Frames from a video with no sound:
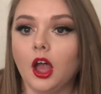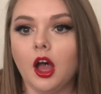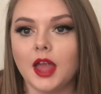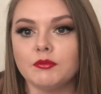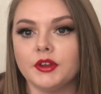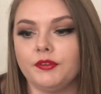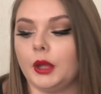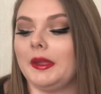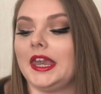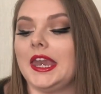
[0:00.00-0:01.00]
I'm
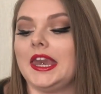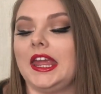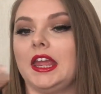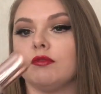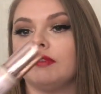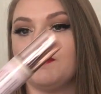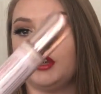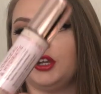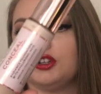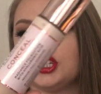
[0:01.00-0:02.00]
reviewing the
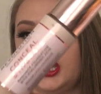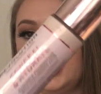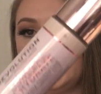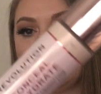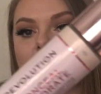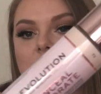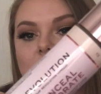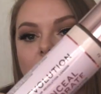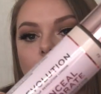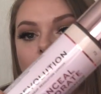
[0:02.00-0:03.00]
Revolution
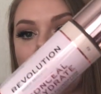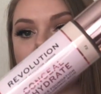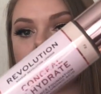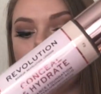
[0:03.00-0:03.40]
Conceal and